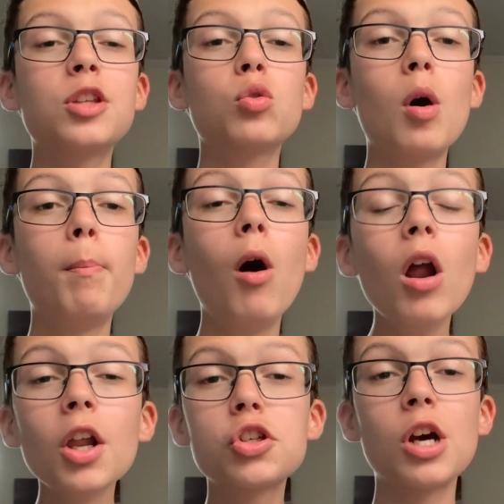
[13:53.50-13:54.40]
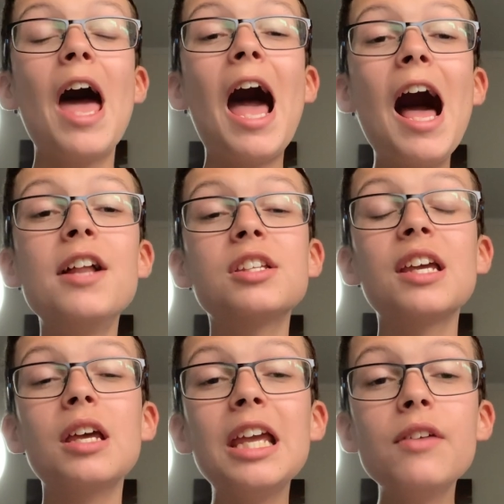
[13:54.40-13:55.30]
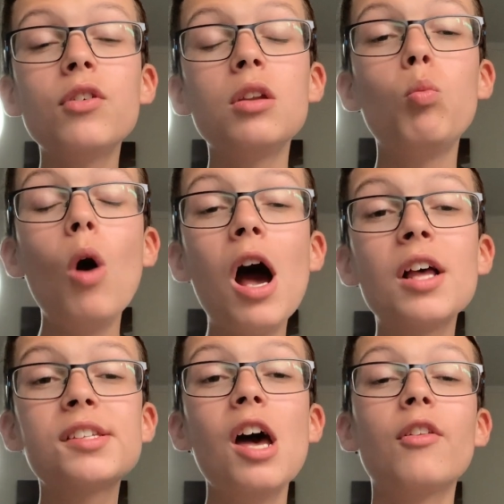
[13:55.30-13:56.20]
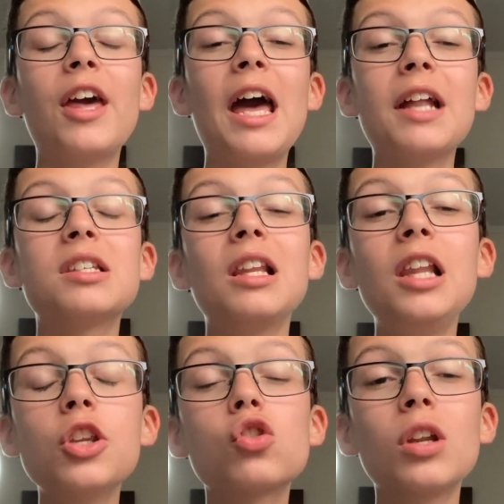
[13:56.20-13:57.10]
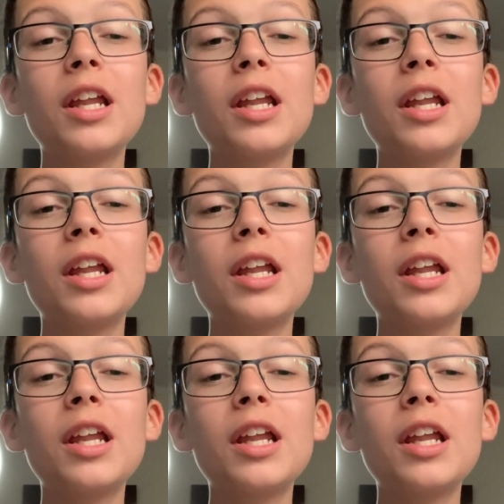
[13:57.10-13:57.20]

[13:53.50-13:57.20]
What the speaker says: to apologize, and even worse, they had to literally